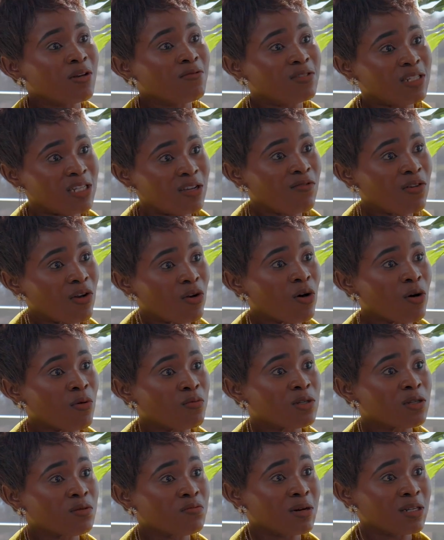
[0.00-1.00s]
have
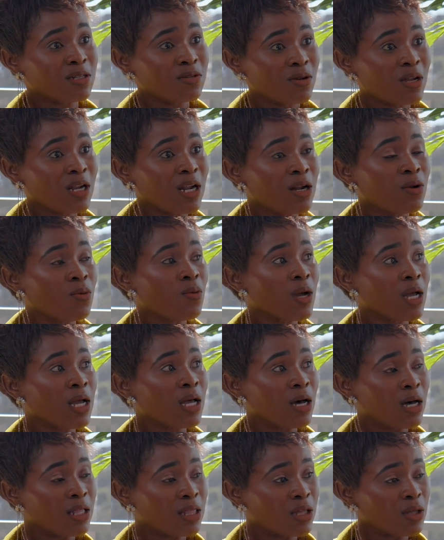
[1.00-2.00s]
developed, particularly
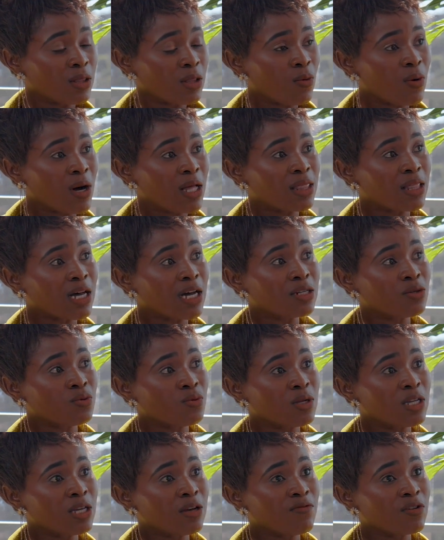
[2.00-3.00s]
where the one that
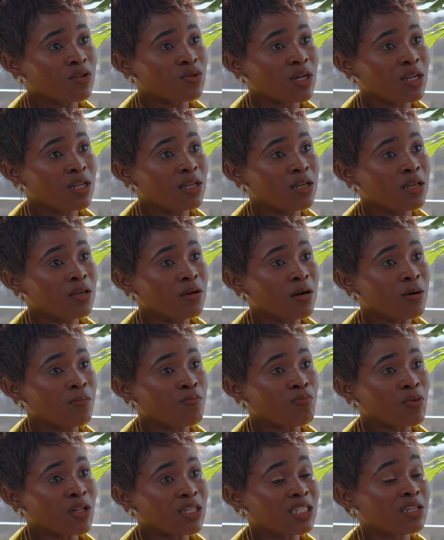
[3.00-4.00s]
we have actually
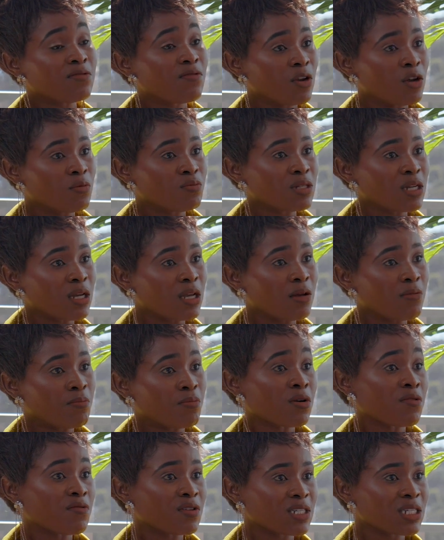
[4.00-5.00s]
developed a
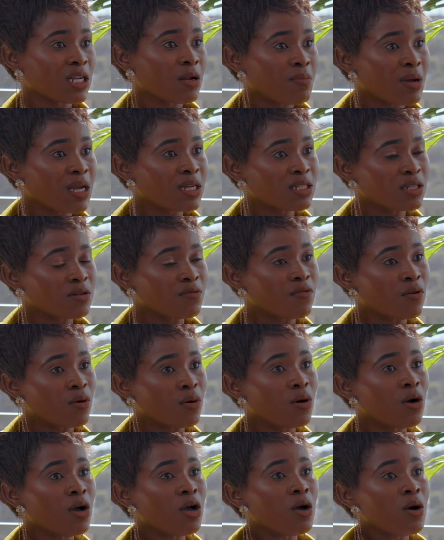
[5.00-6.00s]
provisional patent
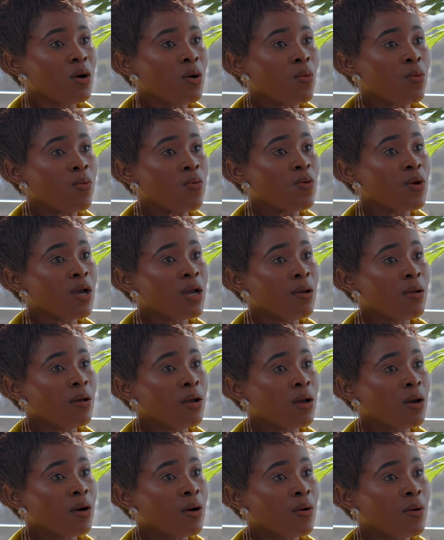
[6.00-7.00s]
for, we
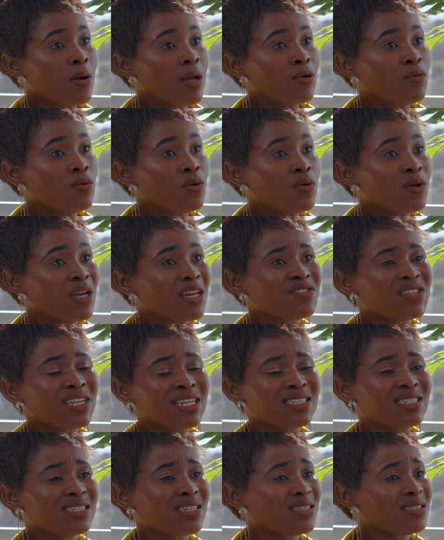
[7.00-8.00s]

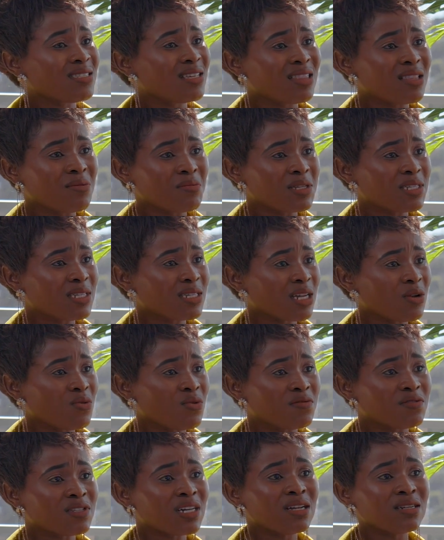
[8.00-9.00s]
actually tested the material.
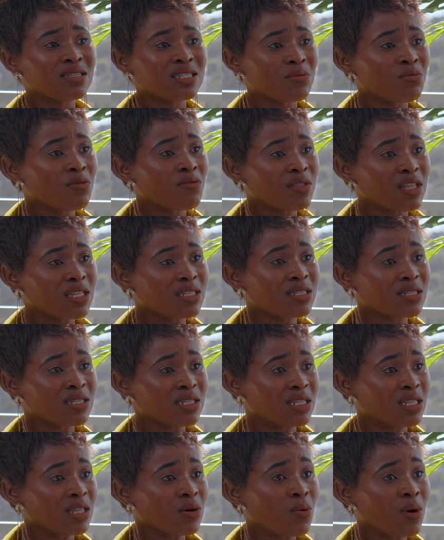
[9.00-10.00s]
We've done some of
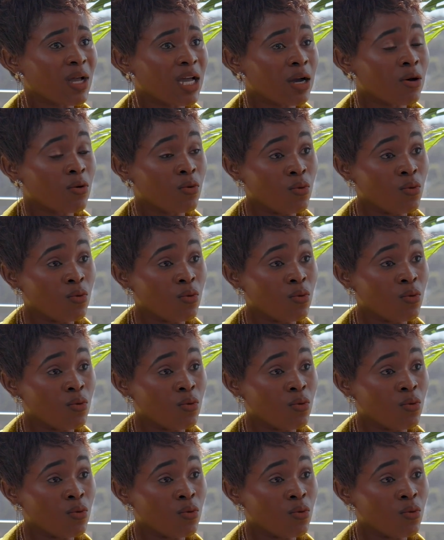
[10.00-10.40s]
the work,